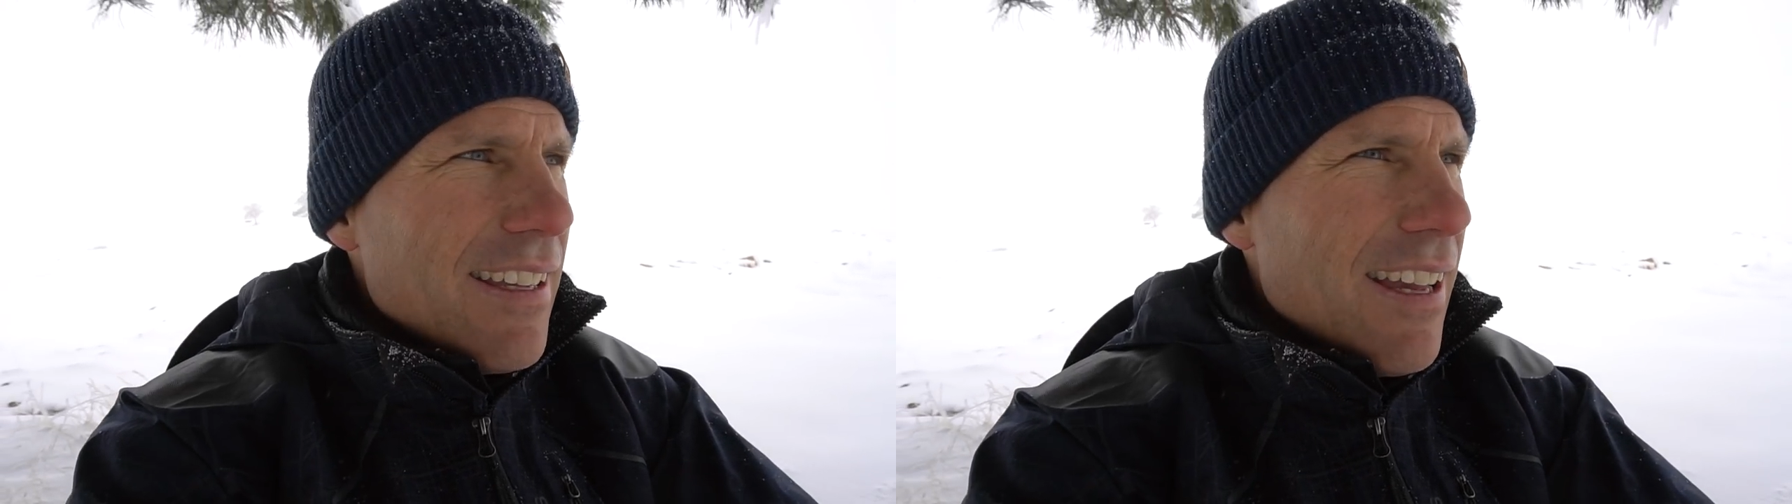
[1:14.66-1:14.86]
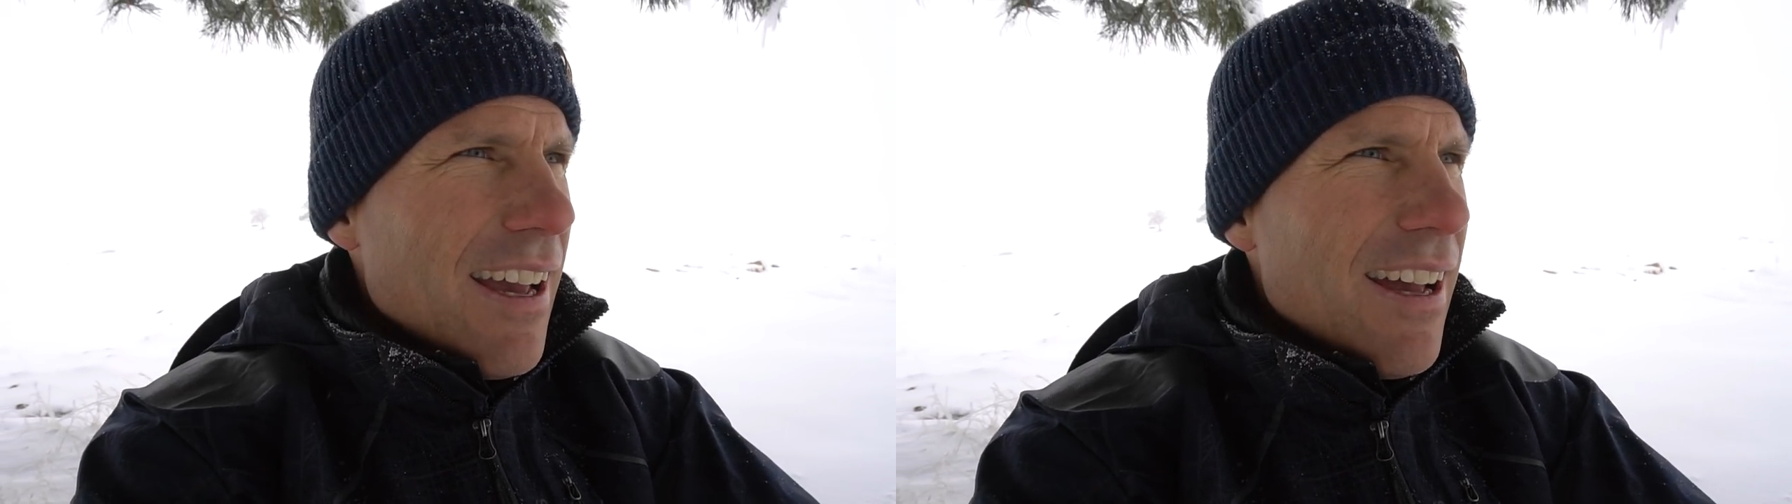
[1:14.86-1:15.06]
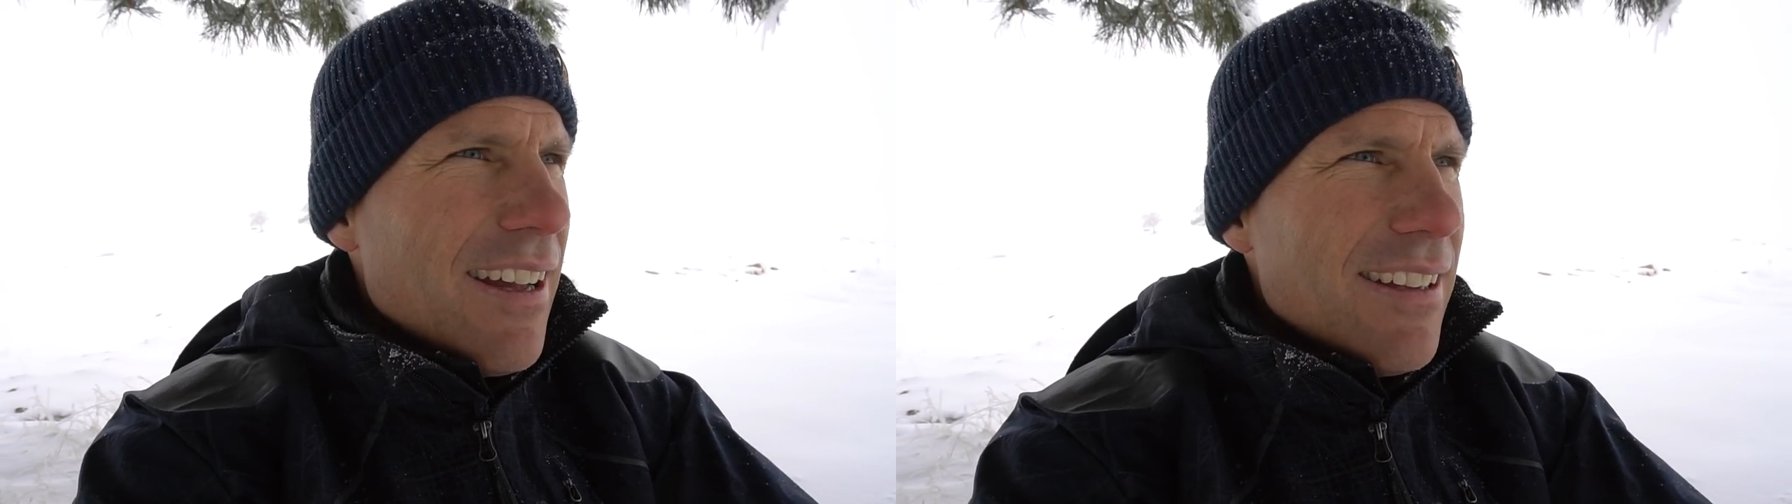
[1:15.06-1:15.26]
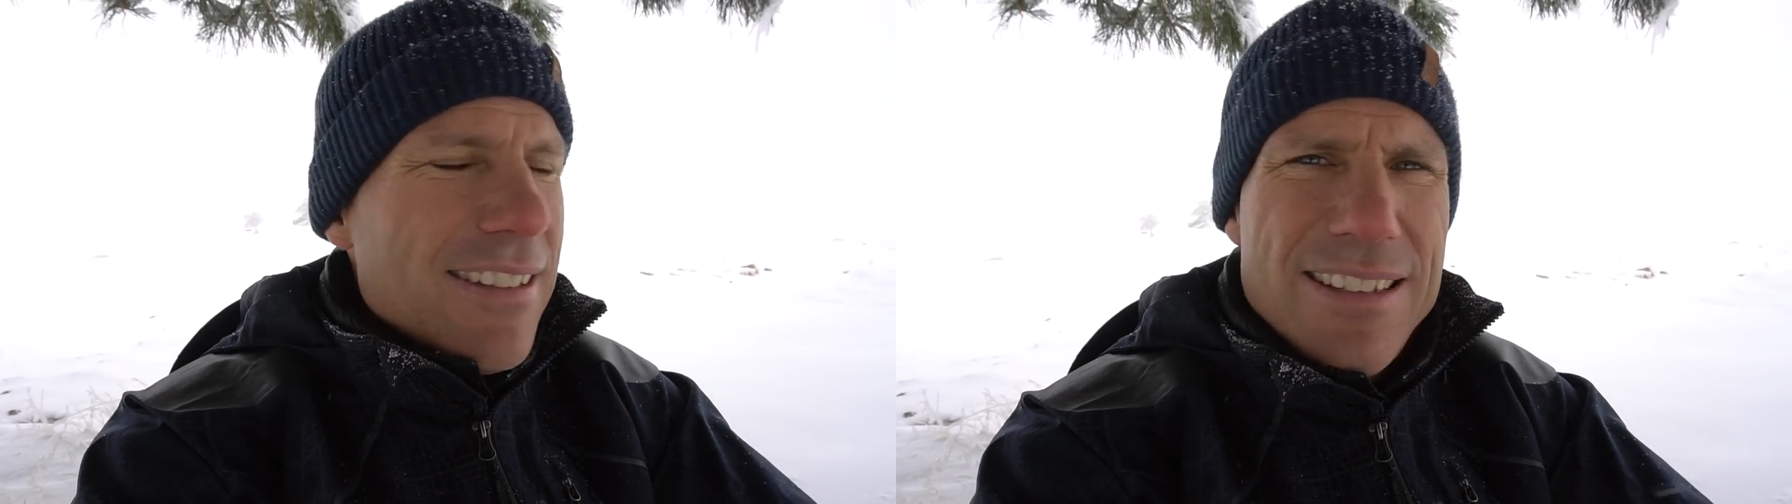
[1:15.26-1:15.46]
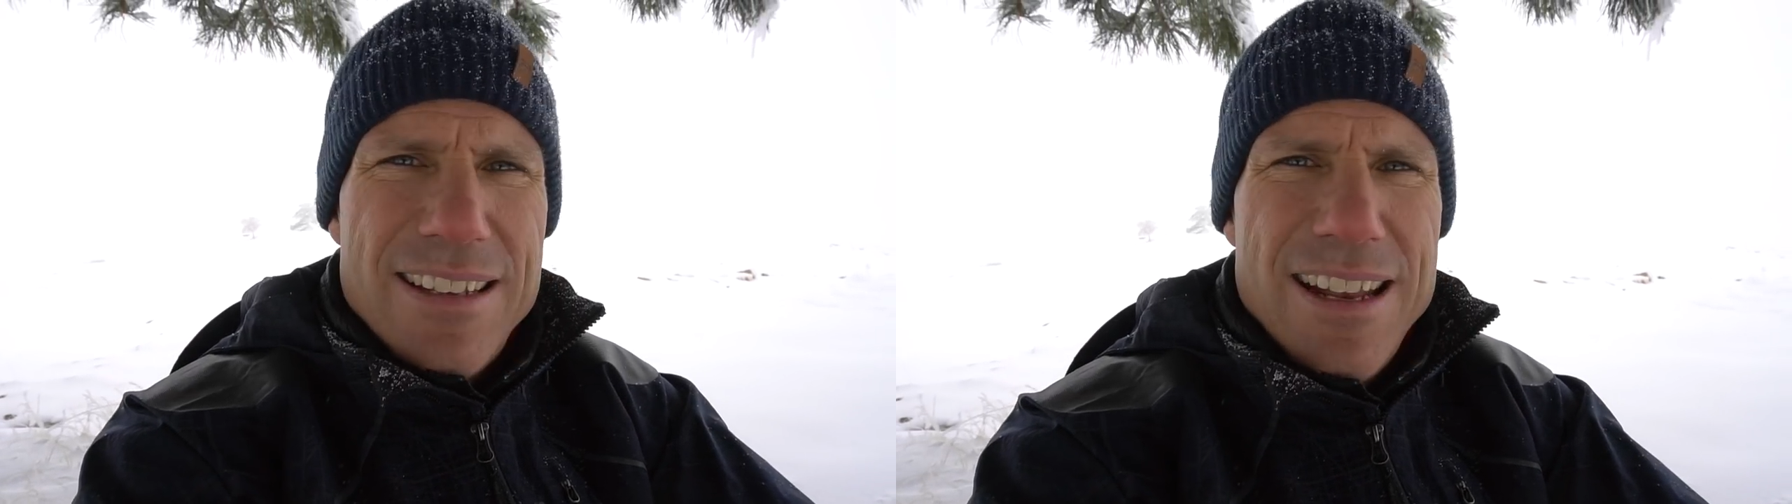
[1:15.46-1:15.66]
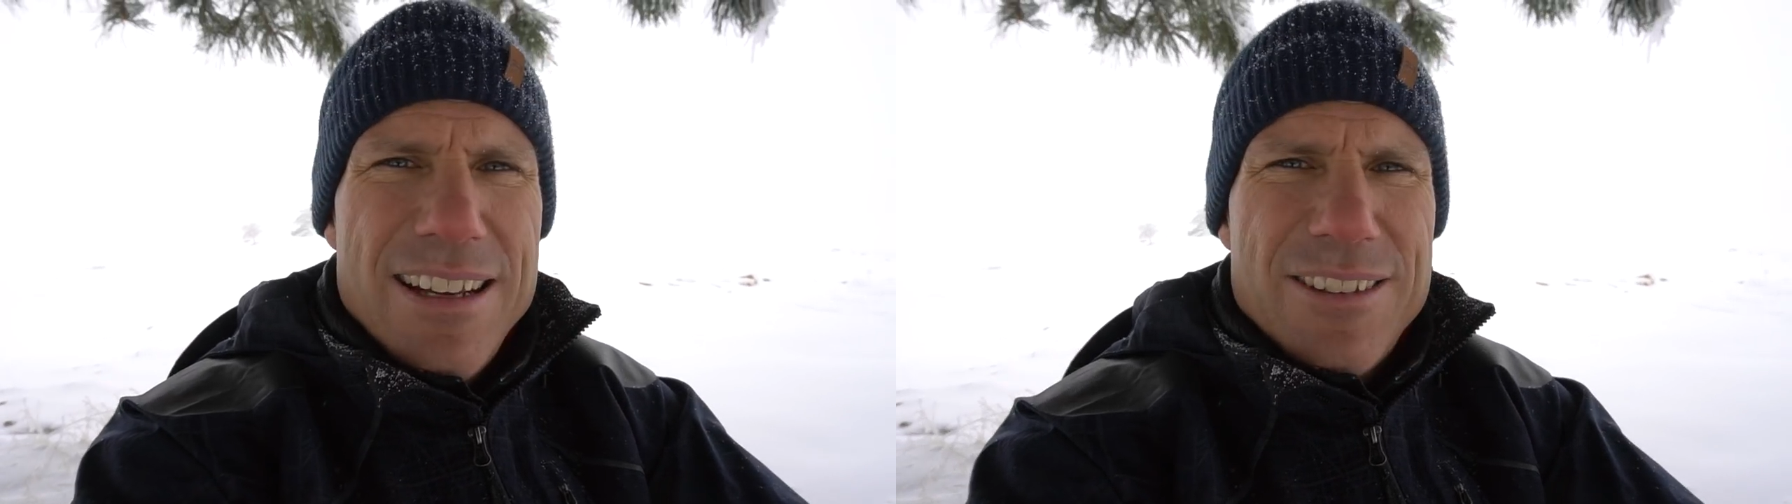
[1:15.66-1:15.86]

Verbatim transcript: yeah, and today